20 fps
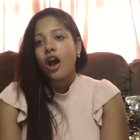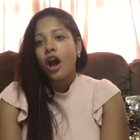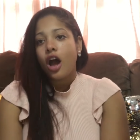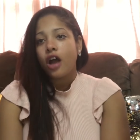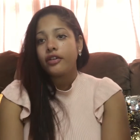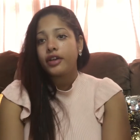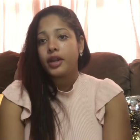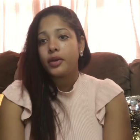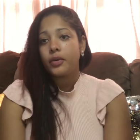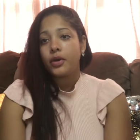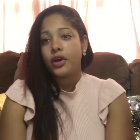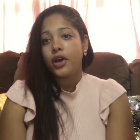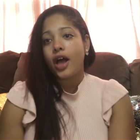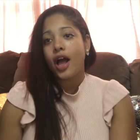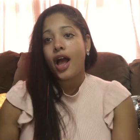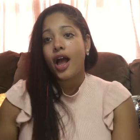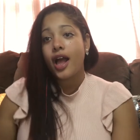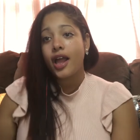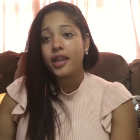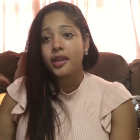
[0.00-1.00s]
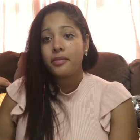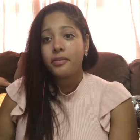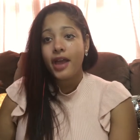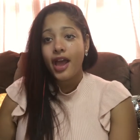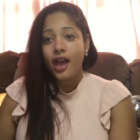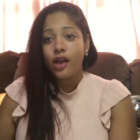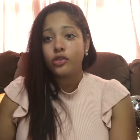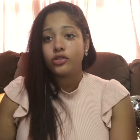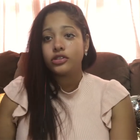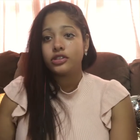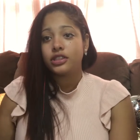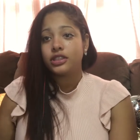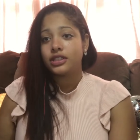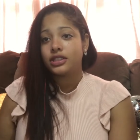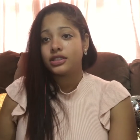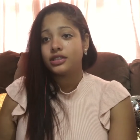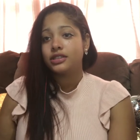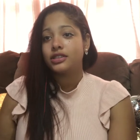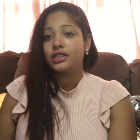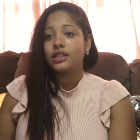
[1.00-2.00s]
All right, well, I'm out,
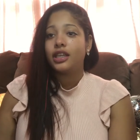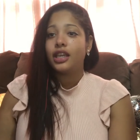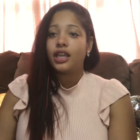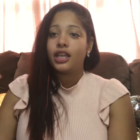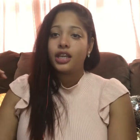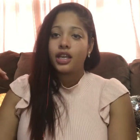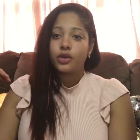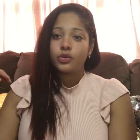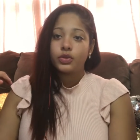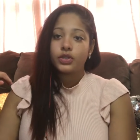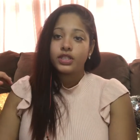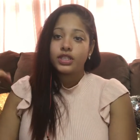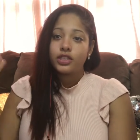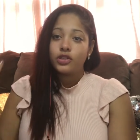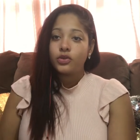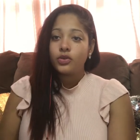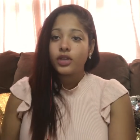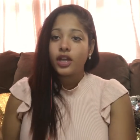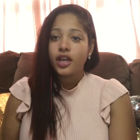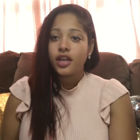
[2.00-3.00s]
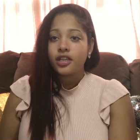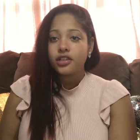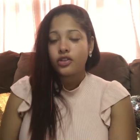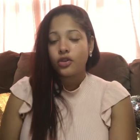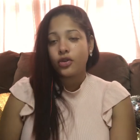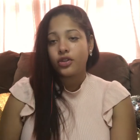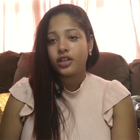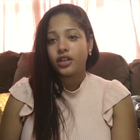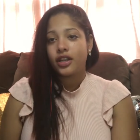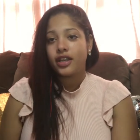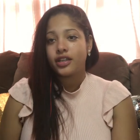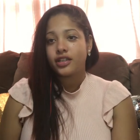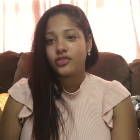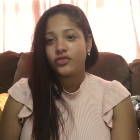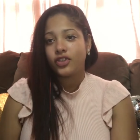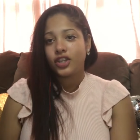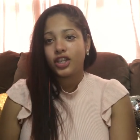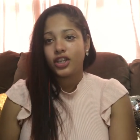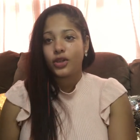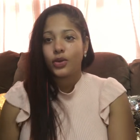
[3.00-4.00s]
and I will see you guys on the next
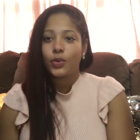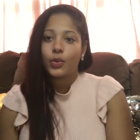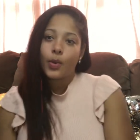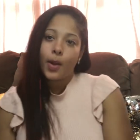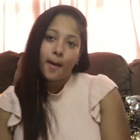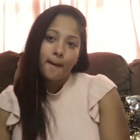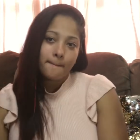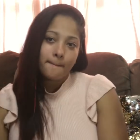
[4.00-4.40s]
video.